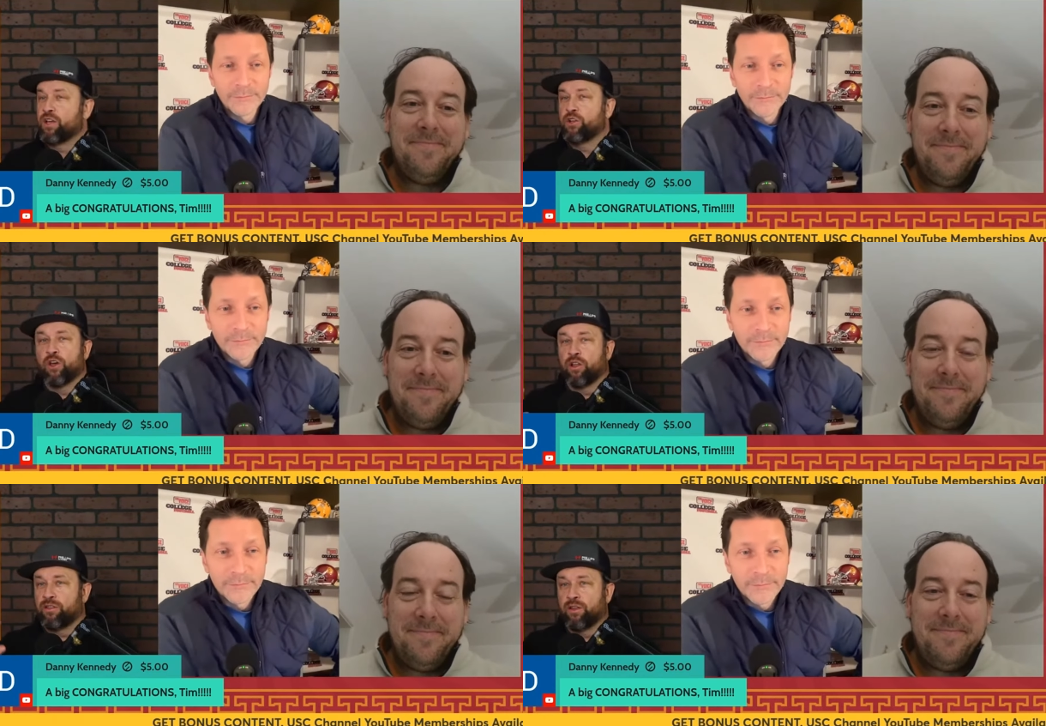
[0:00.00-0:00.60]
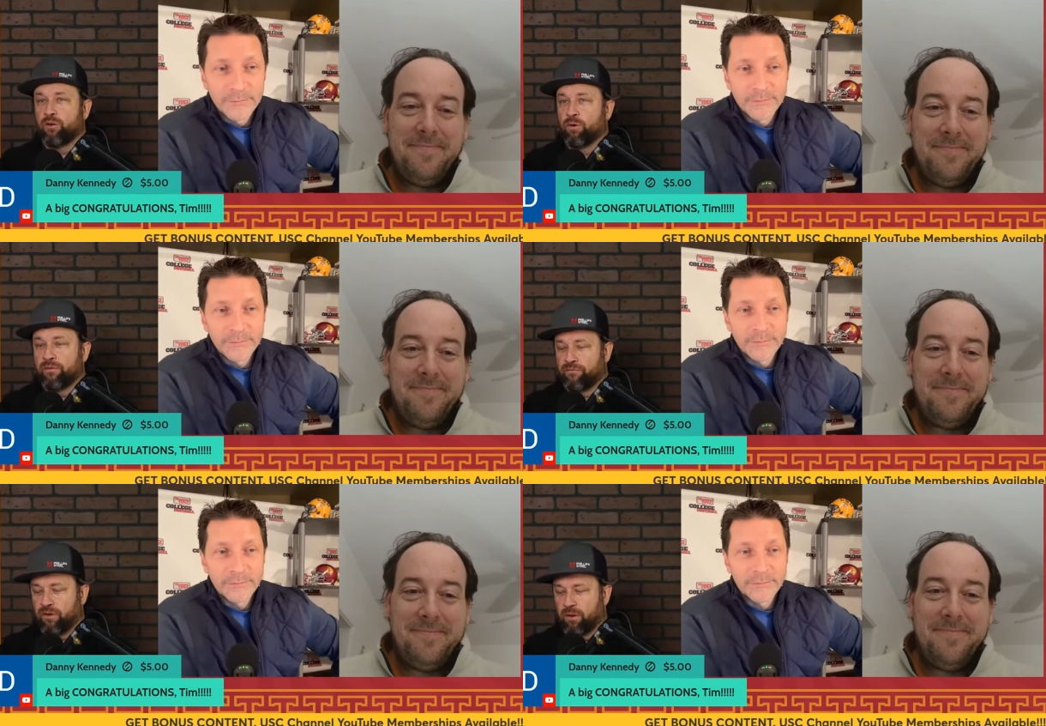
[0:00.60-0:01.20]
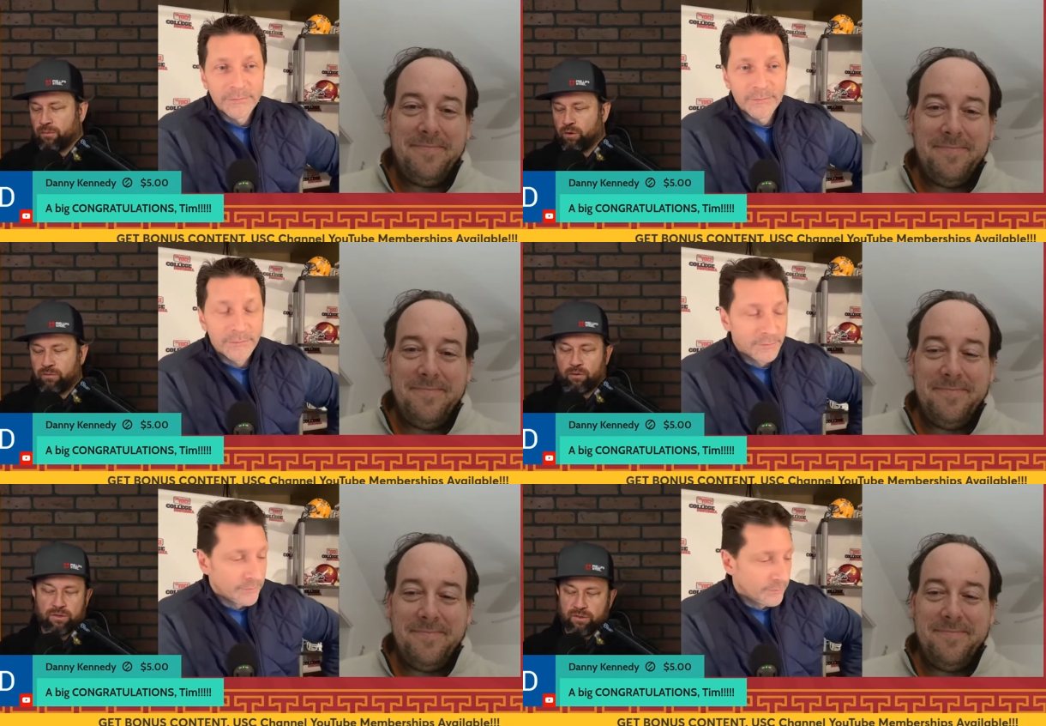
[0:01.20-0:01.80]
Speaker 1: No, no one from
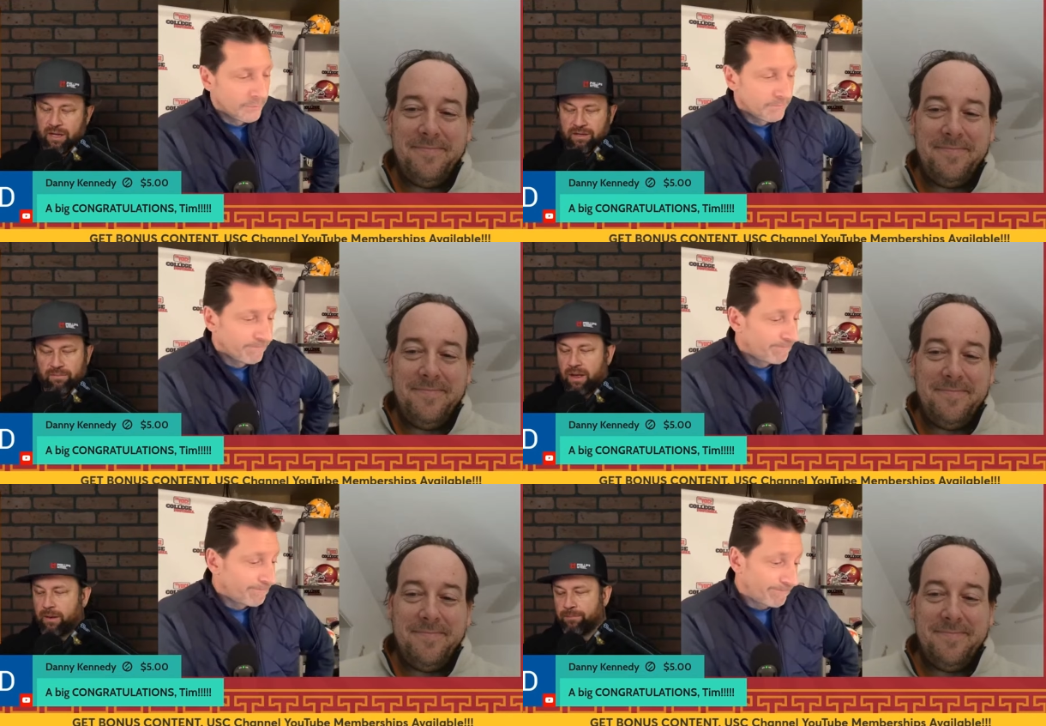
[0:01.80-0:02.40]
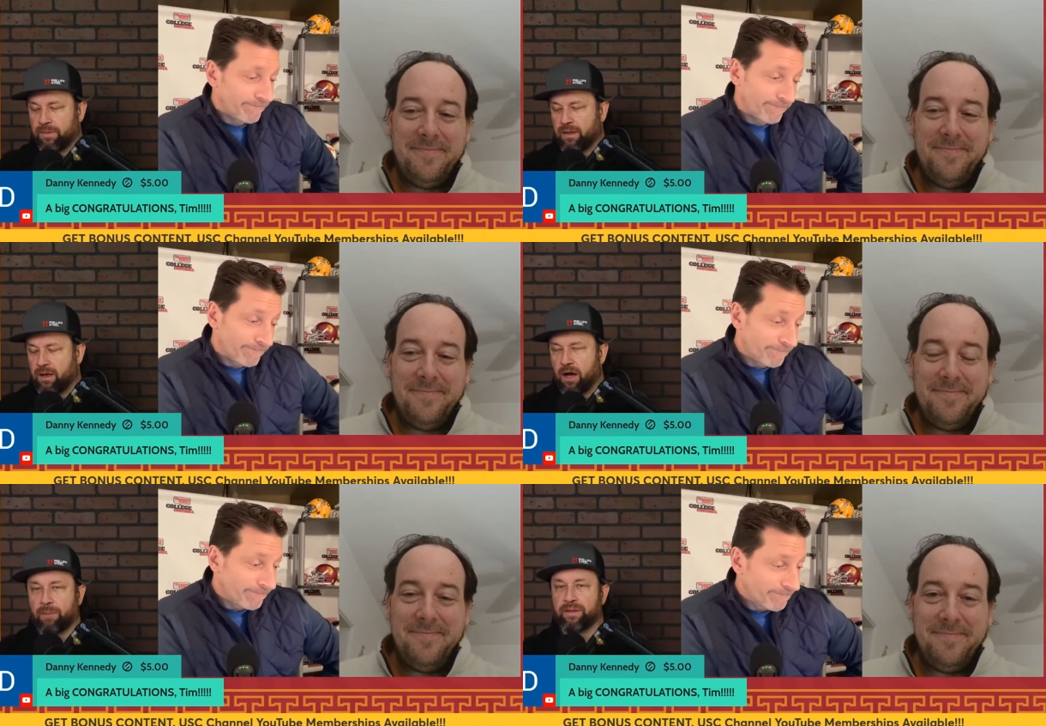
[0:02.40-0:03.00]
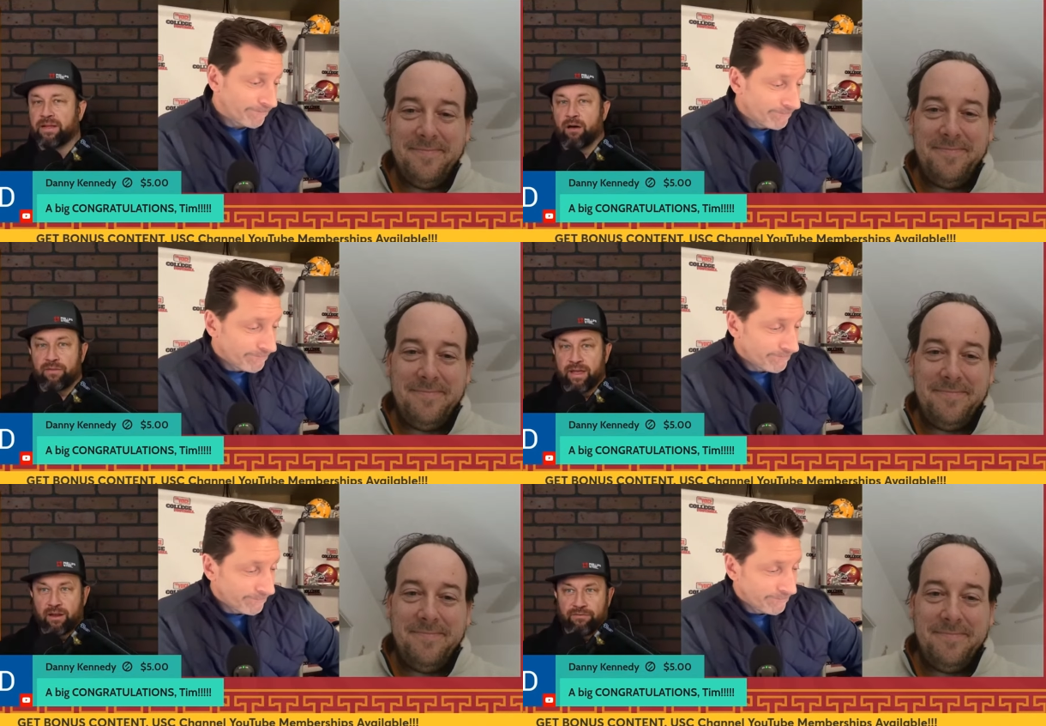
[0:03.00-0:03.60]
Louisville was like um, opting out for
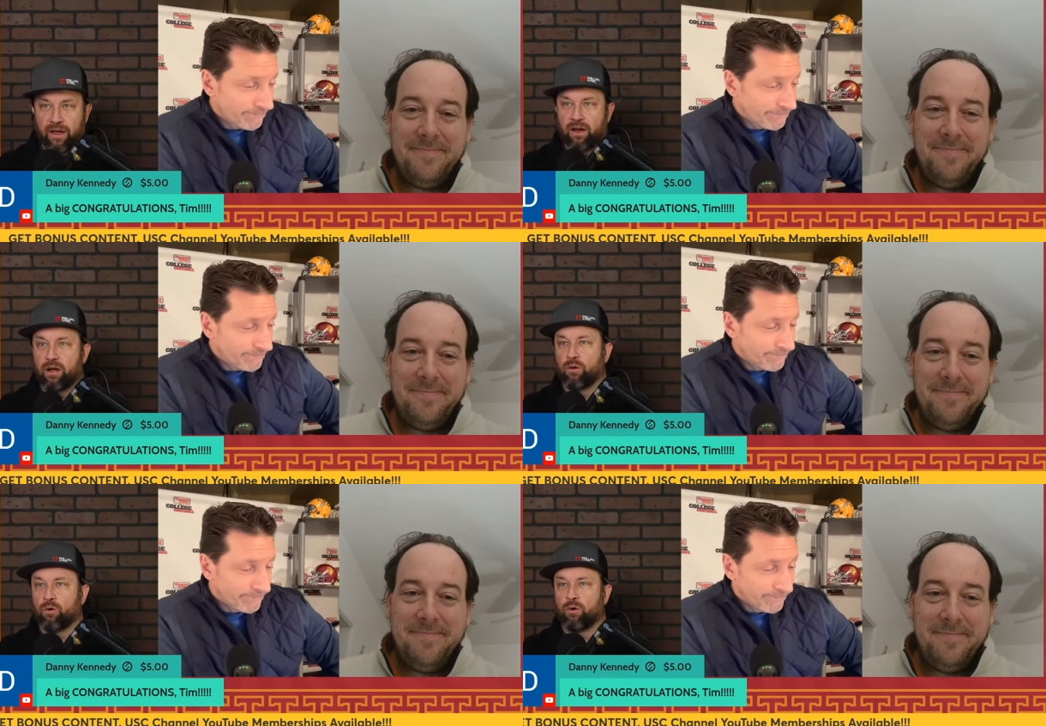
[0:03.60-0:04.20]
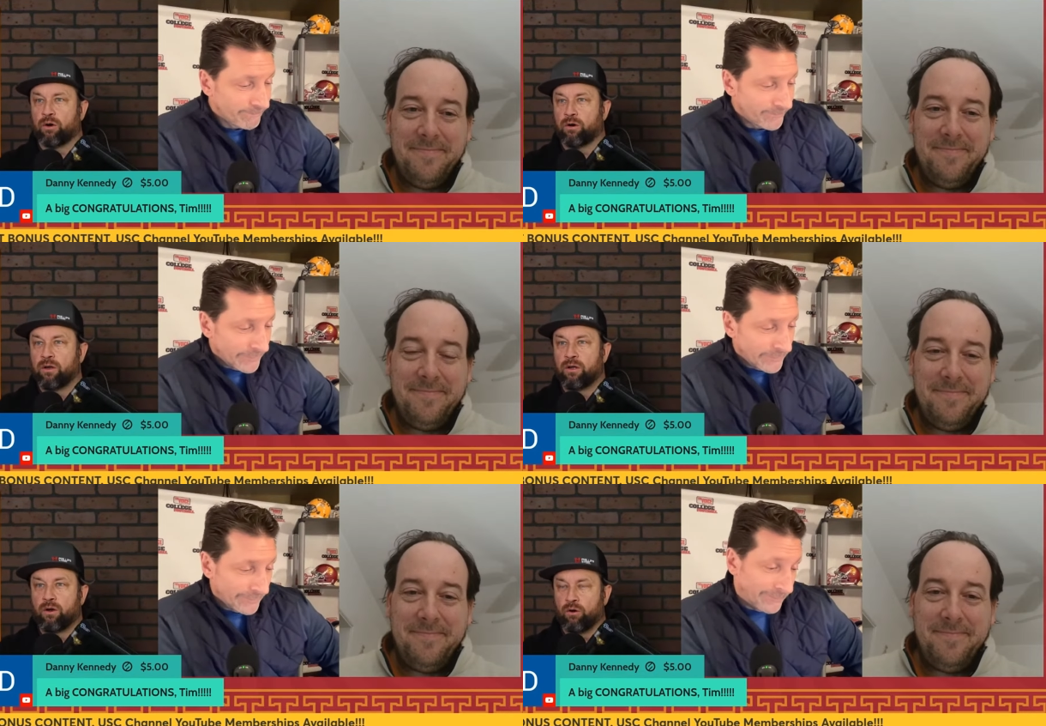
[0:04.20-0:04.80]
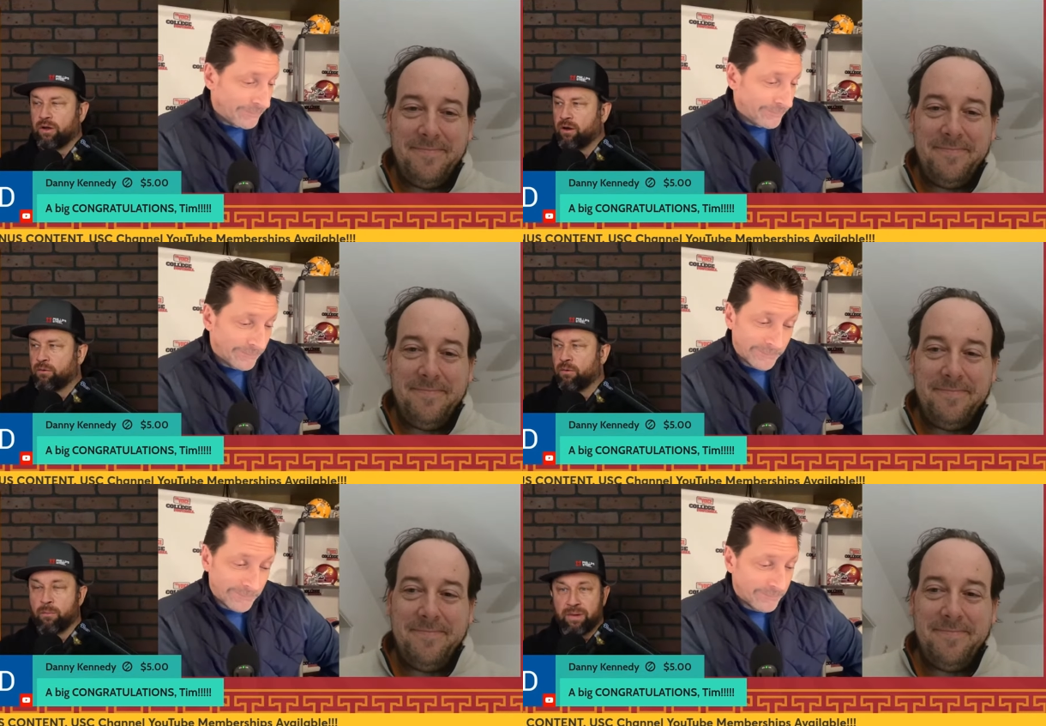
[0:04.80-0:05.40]
the NFL or, or,
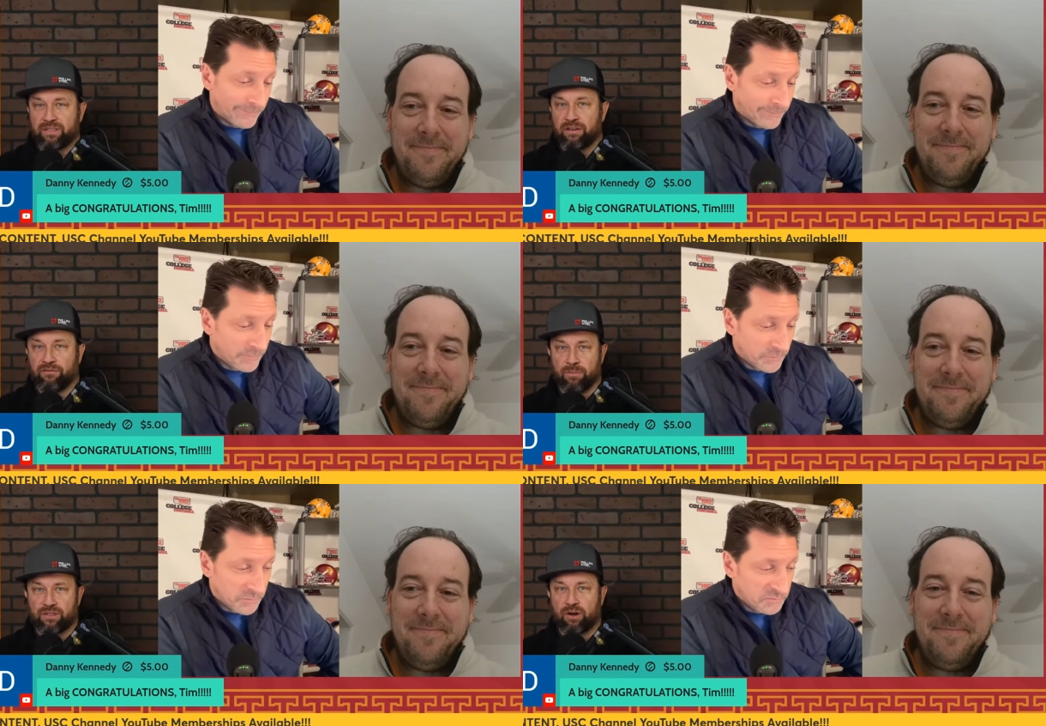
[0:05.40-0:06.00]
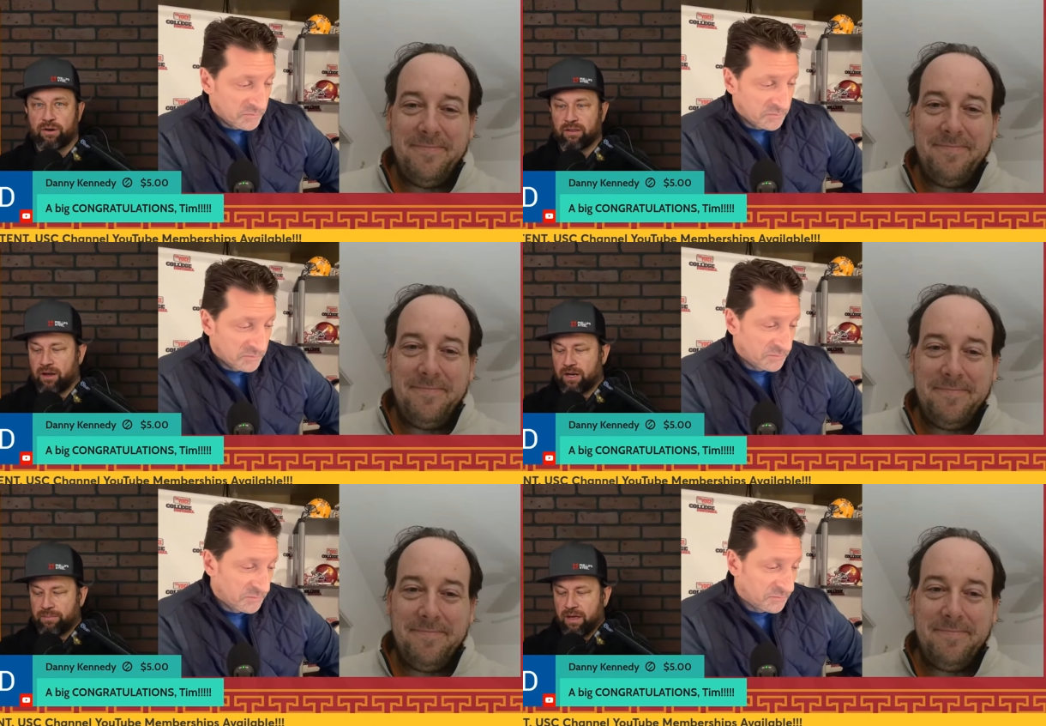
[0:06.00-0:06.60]
or or missing from the starting lineup. Yeah,